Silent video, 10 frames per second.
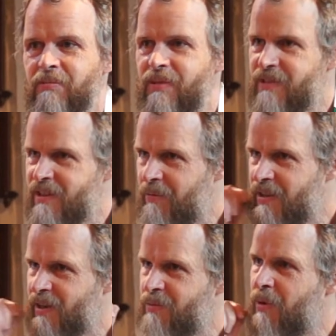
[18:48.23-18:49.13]

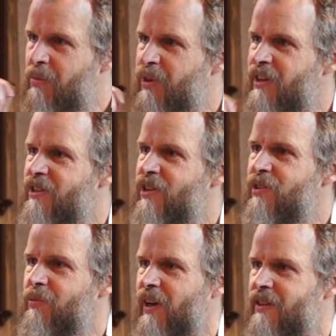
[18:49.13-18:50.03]
Sometimes people put it in
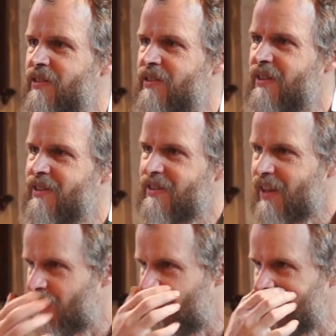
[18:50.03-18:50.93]
toothpaste to
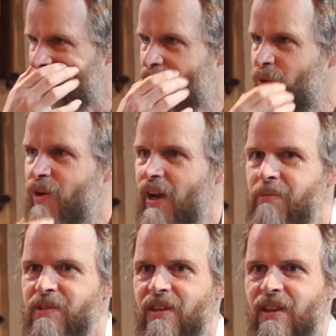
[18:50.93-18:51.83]
take away the sore
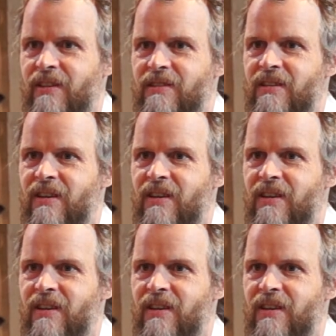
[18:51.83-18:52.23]
gums and things.